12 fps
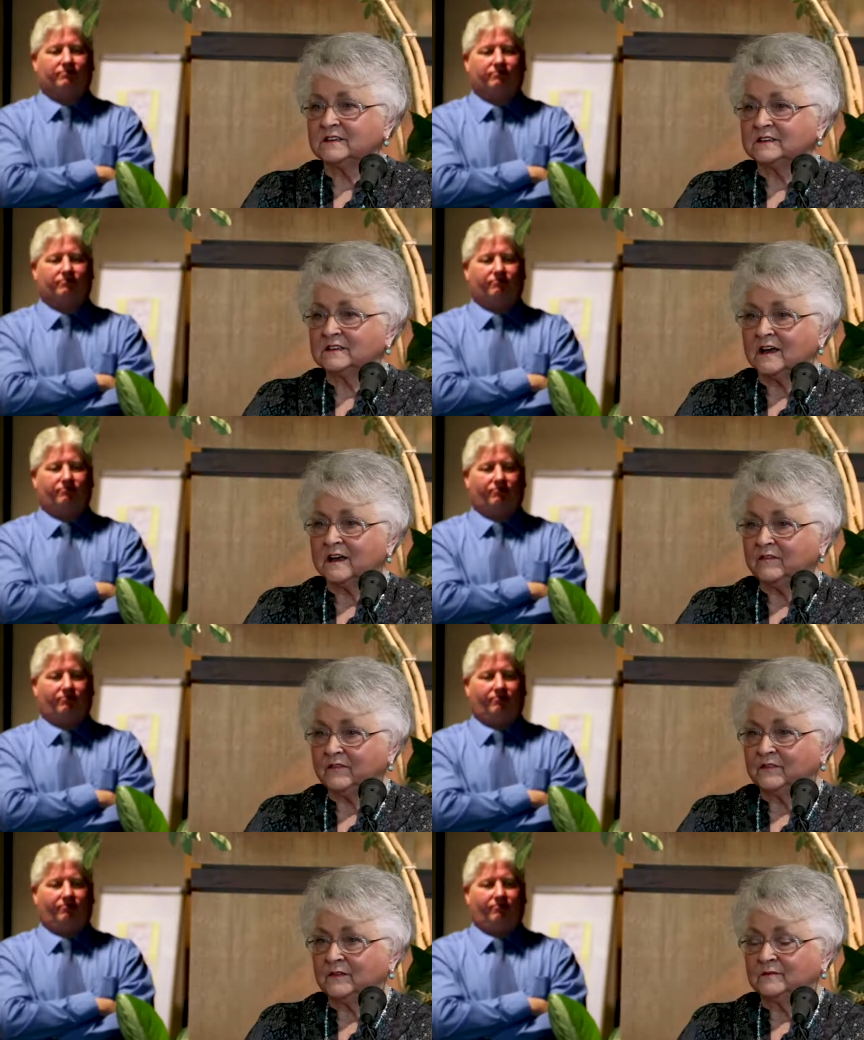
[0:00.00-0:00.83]
Speaker 1: in his
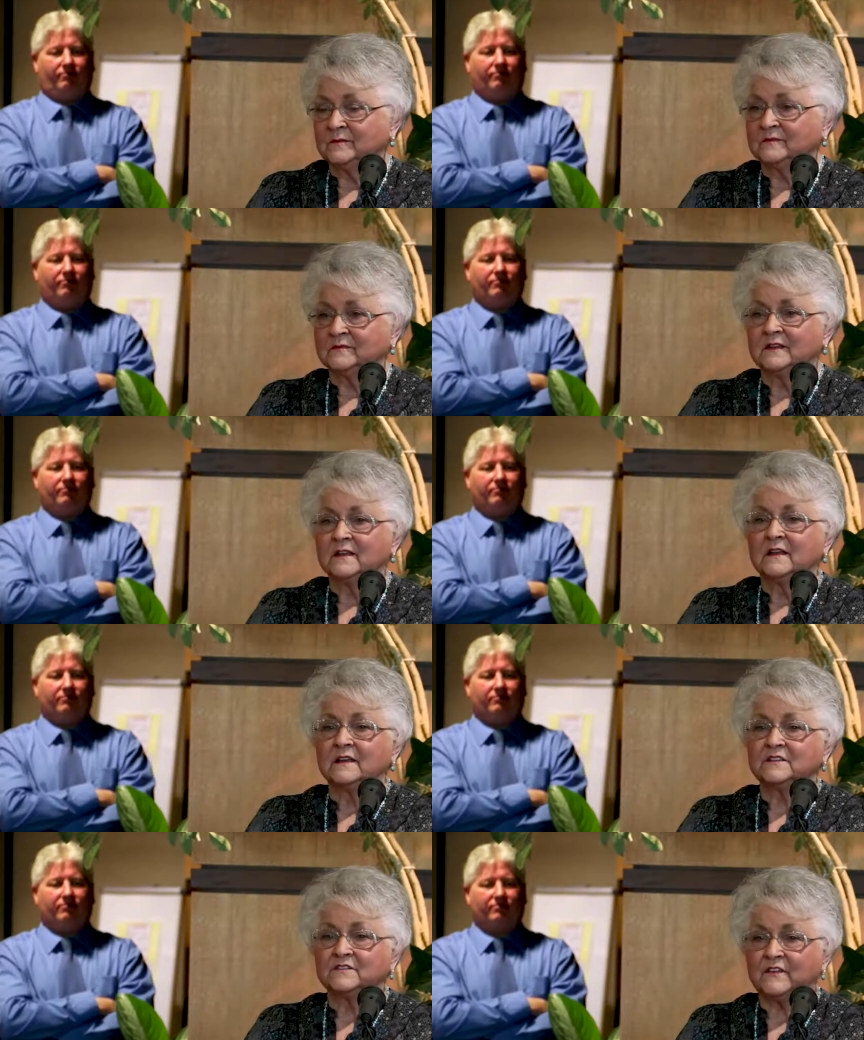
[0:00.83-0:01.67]
life:
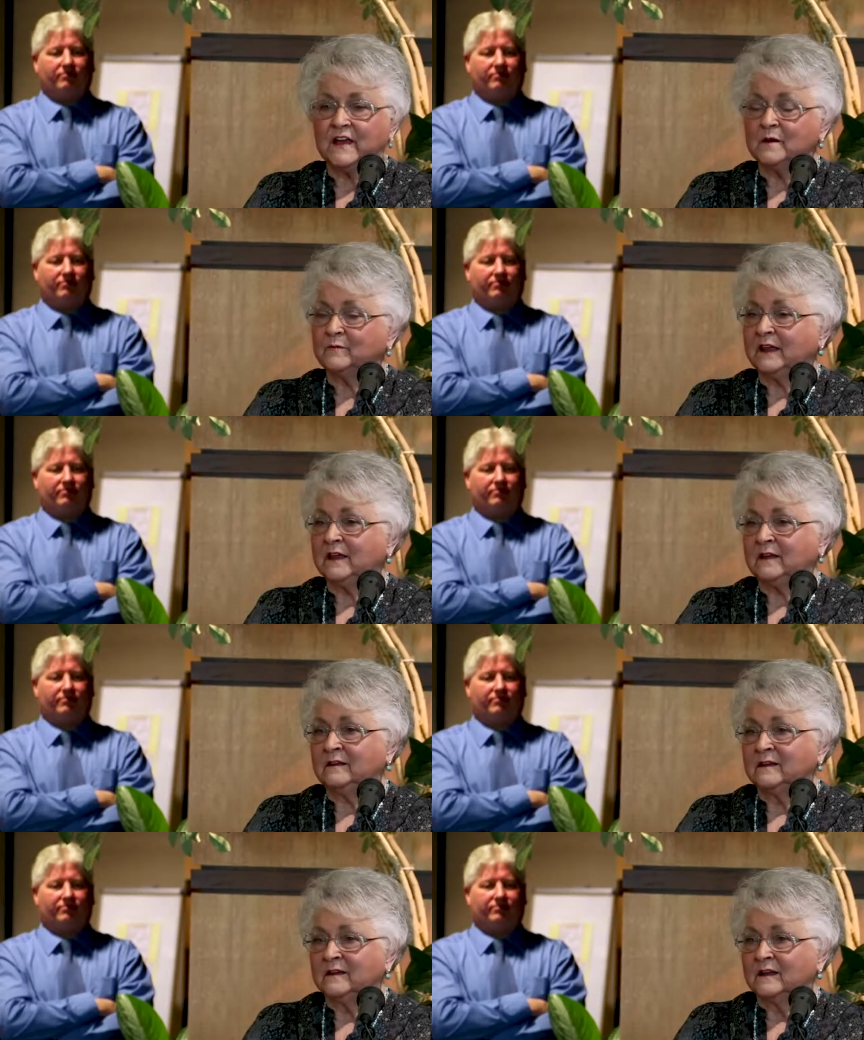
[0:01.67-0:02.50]
his family,
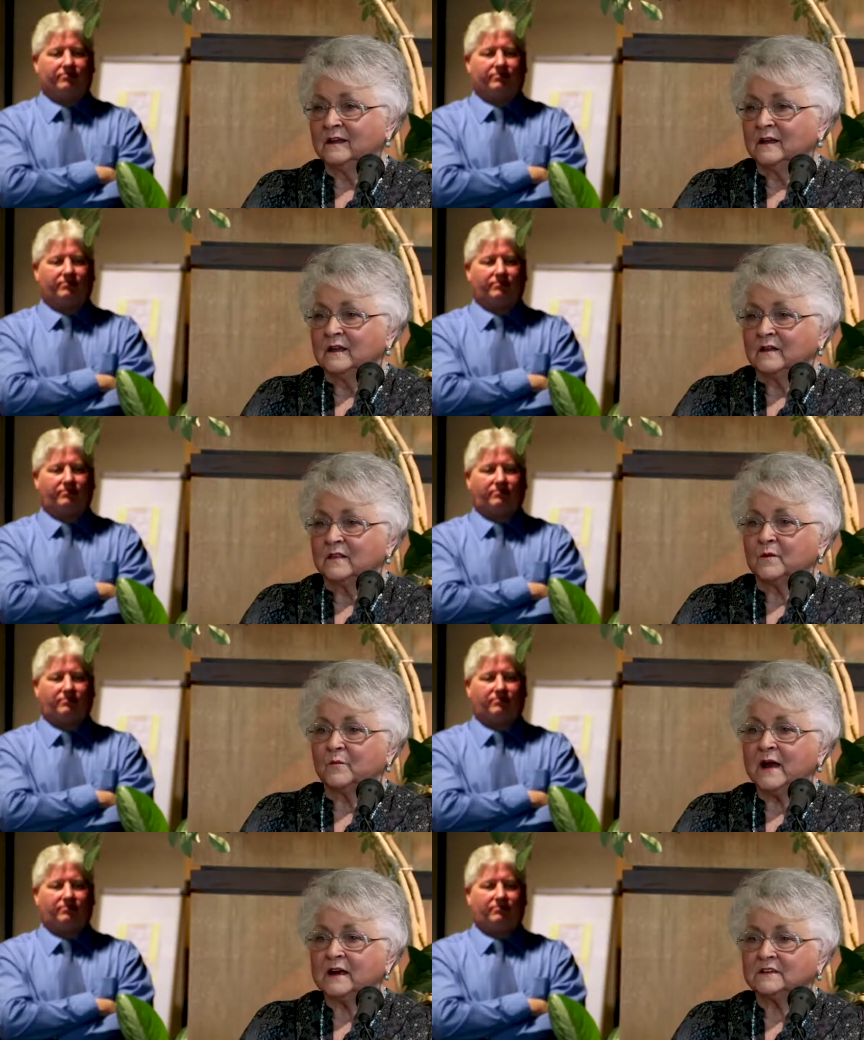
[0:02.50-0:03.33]
the
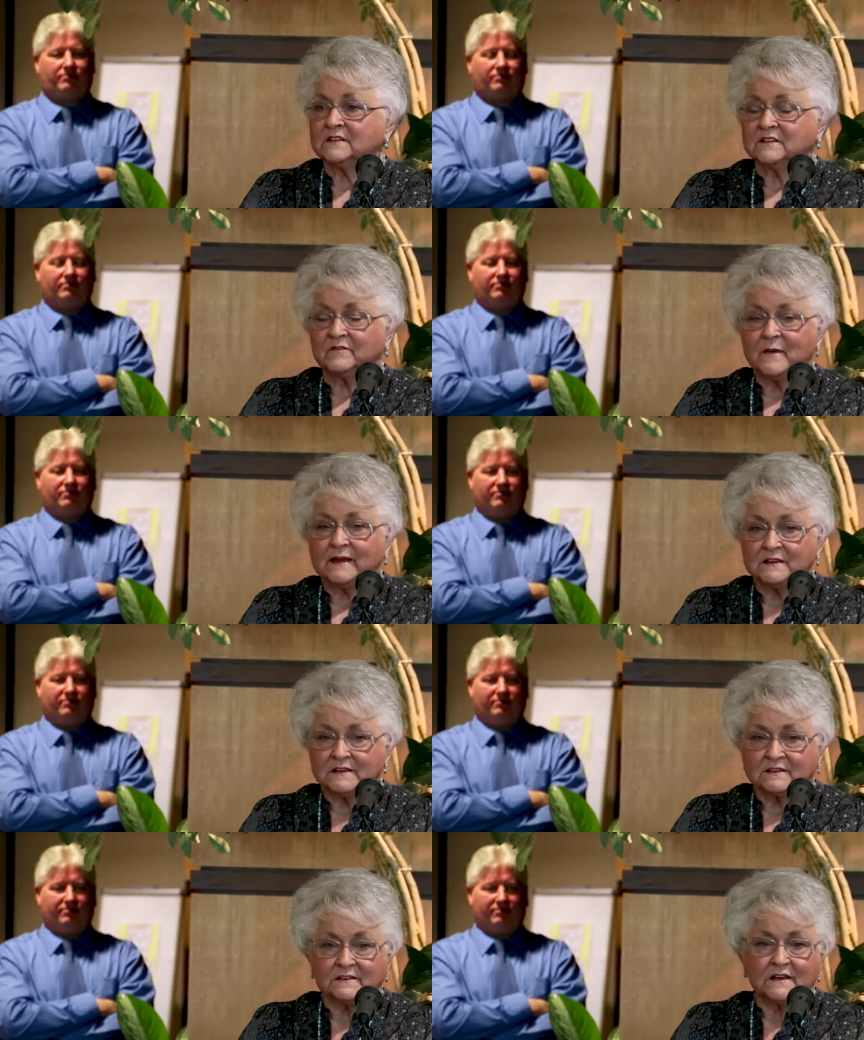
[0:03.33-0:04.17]
practice of
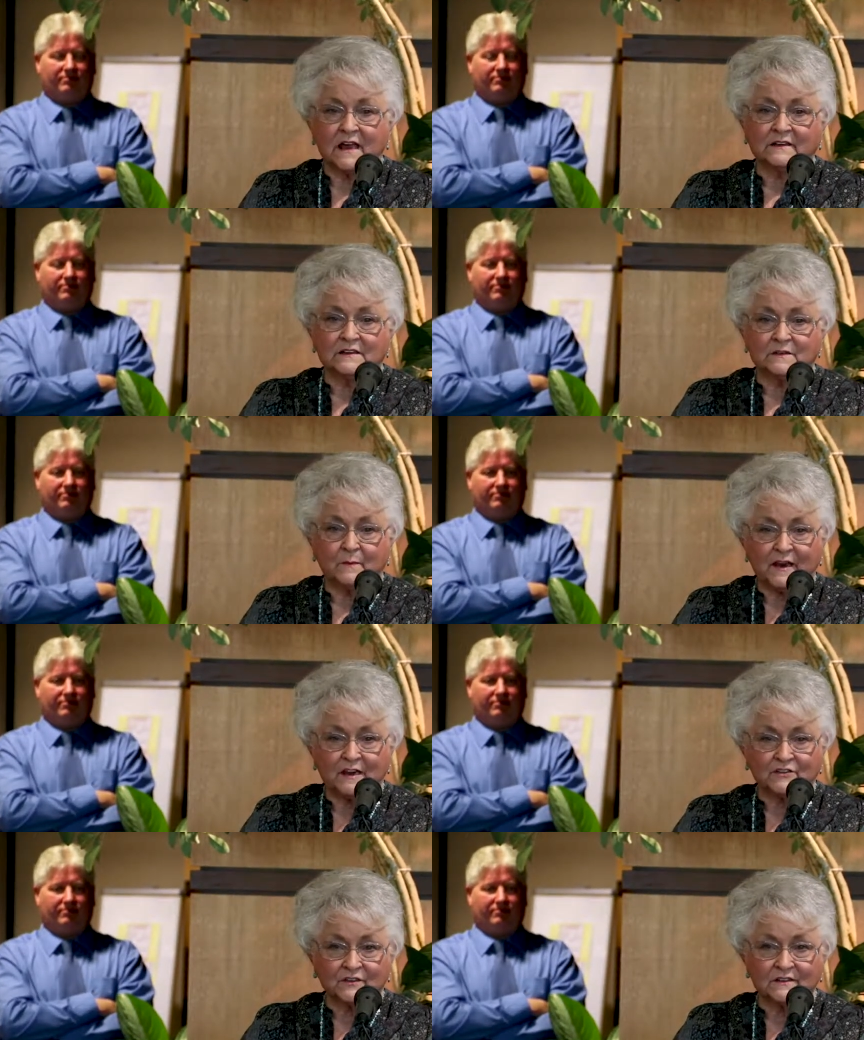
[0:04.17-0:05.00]
medicine, and his
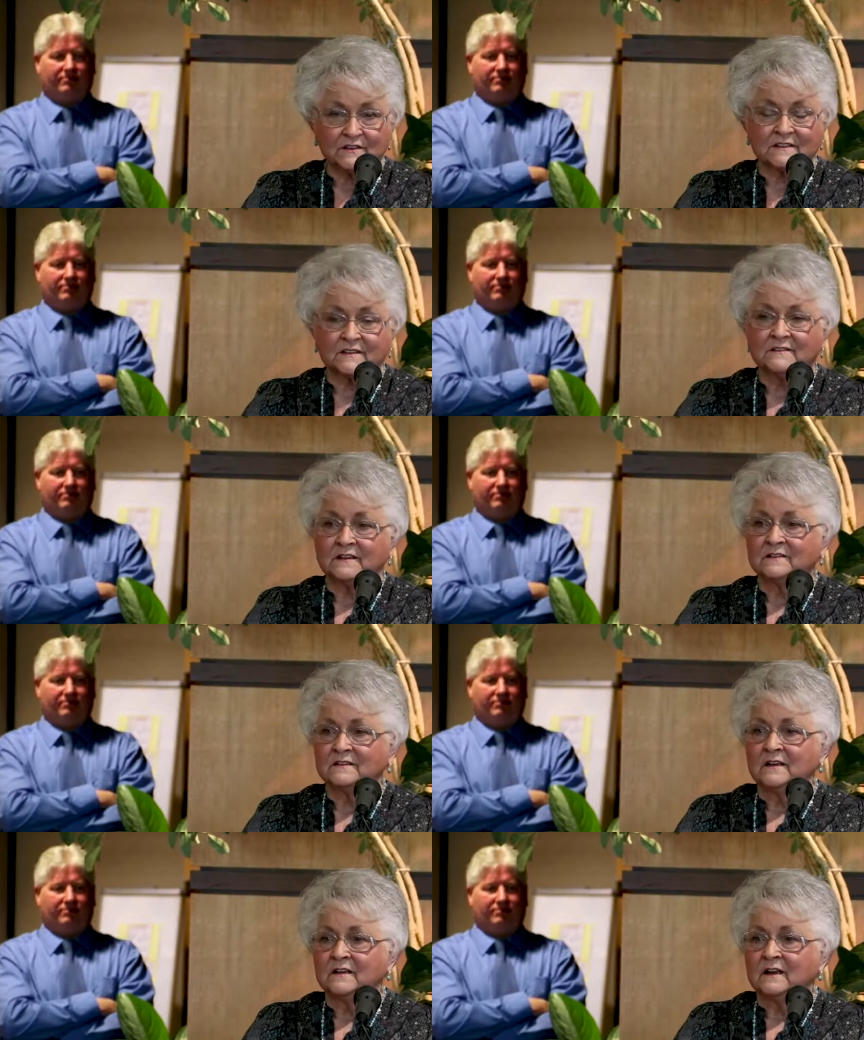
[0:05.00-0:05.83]
patients,
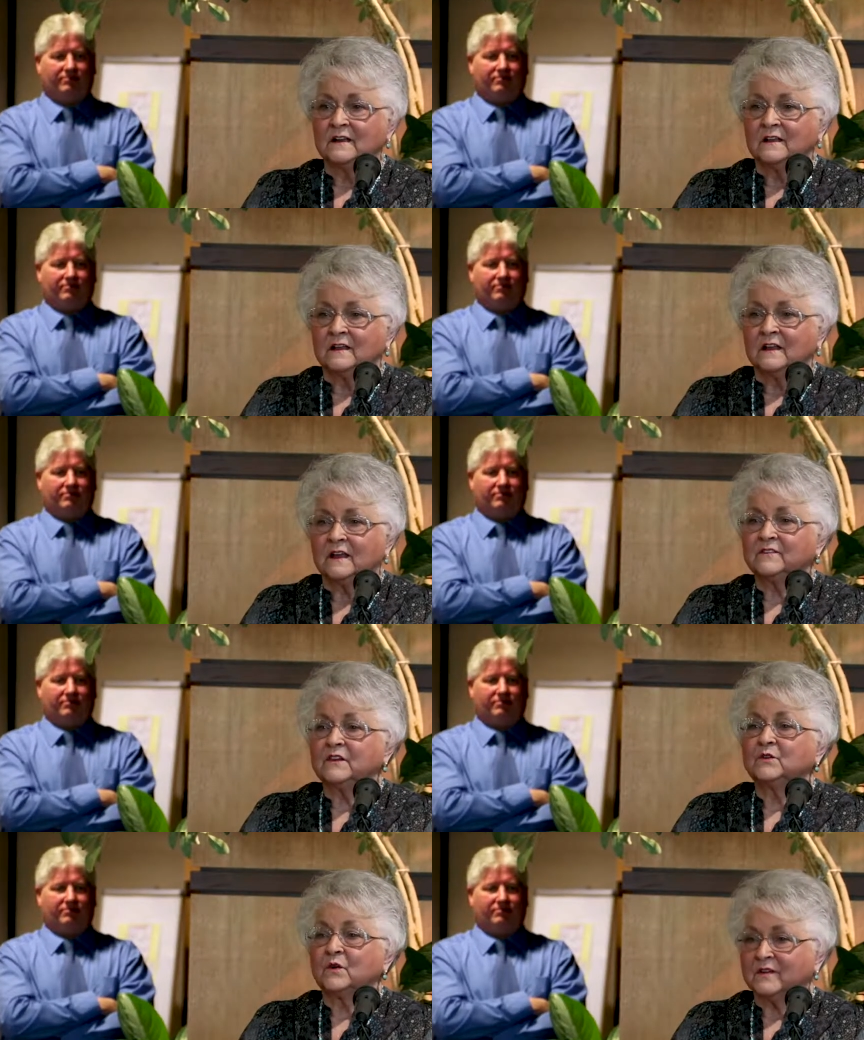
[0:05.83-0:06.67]
and
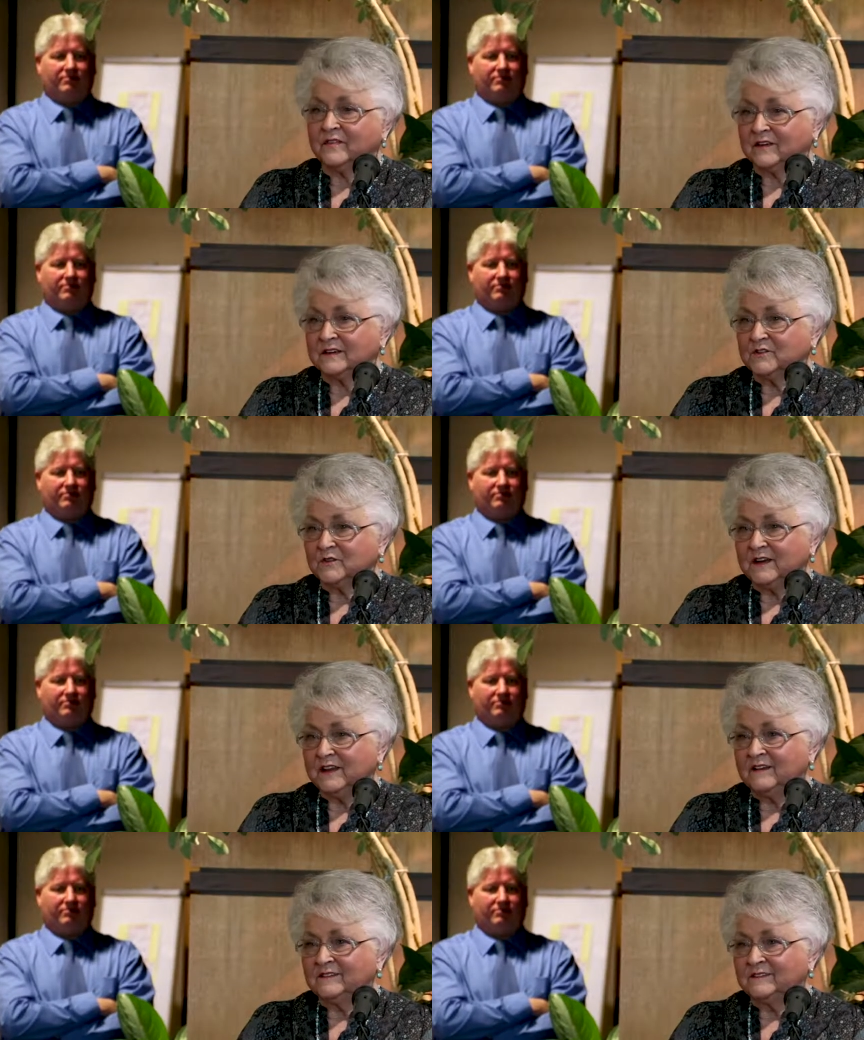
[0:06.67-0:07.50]
the North Country.